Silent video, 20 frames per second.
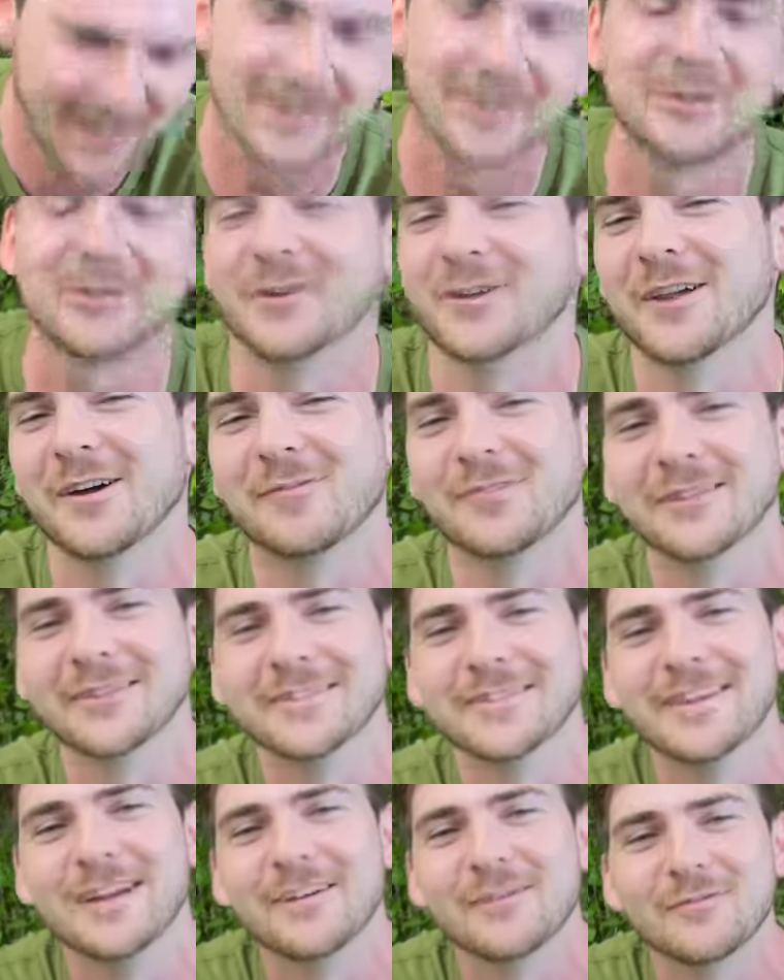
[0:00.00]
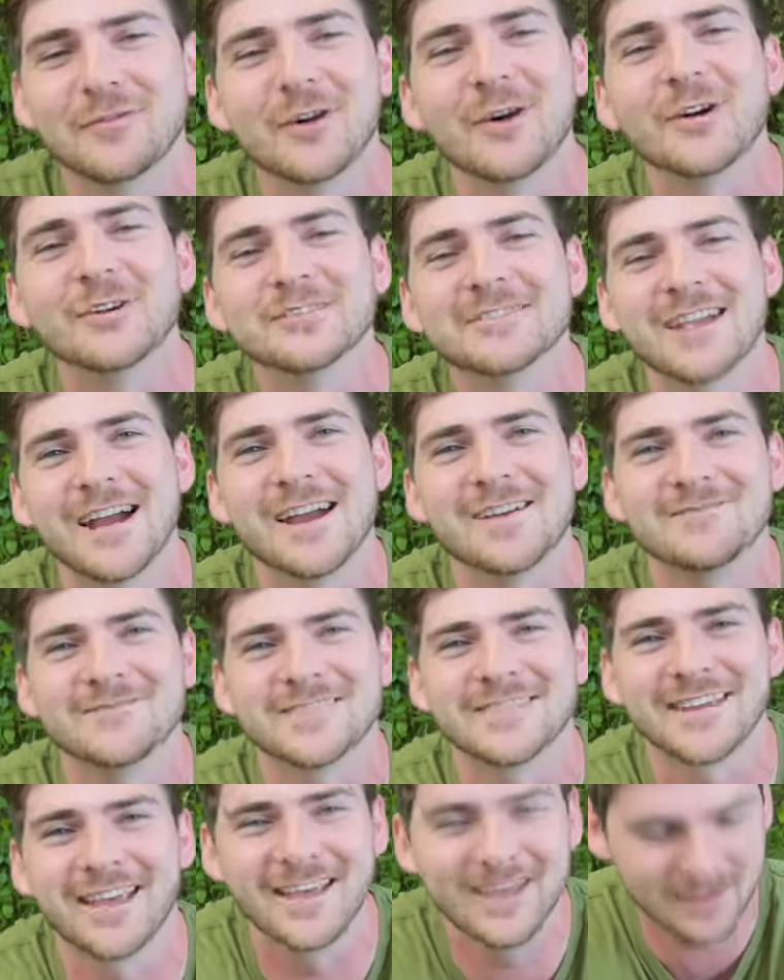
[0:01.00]
to throw that one in there for old time's
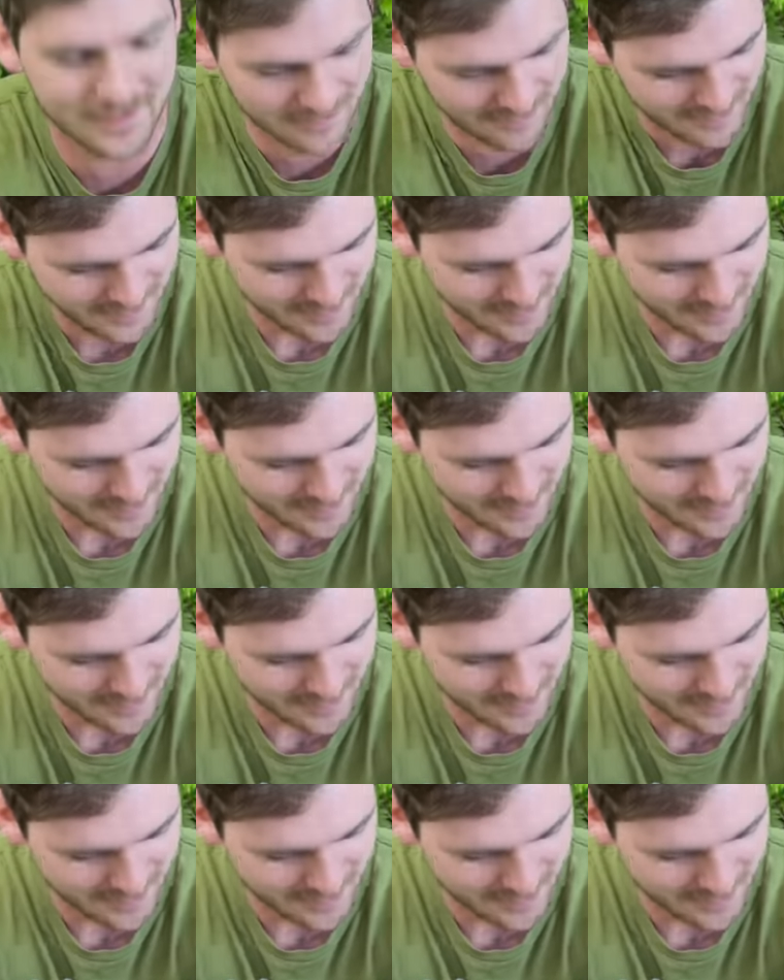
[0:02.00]
sake.